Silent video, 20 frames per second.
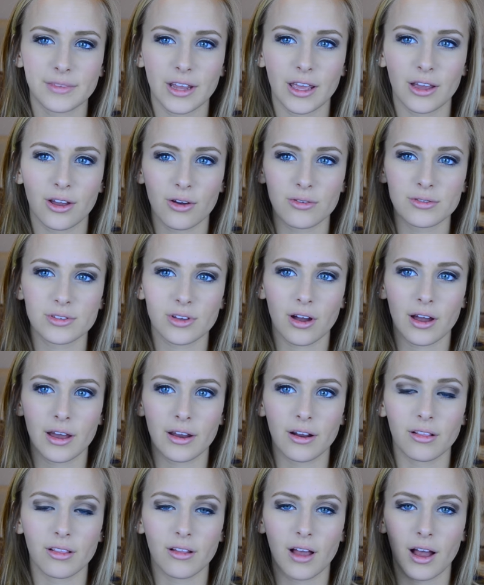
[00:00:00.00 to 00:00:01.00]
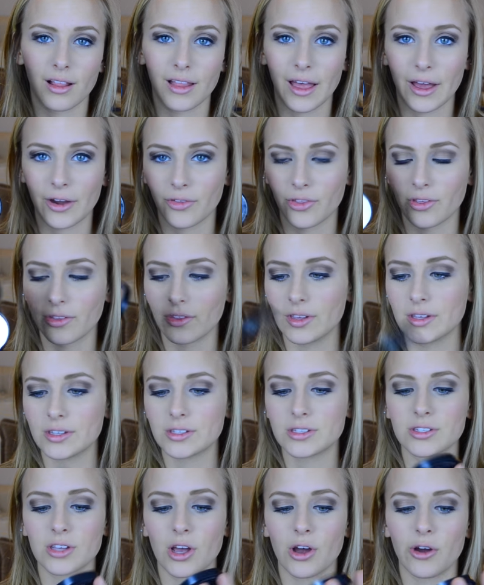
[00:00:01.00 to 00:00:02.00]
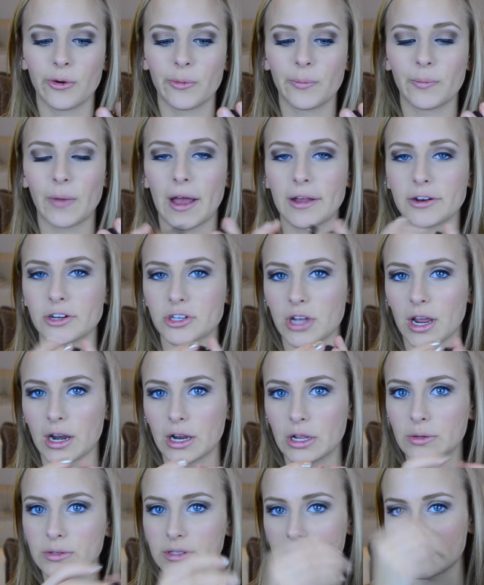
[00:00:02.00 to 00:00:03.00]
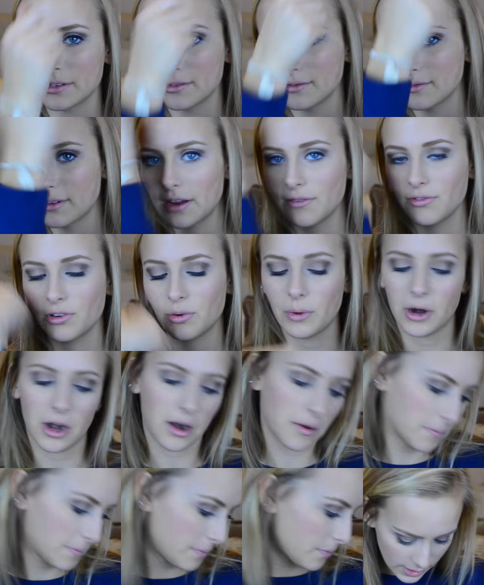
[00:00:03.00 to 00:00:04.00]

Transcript: it goes on a lot lighter than this, so I just kind of use it everywhere.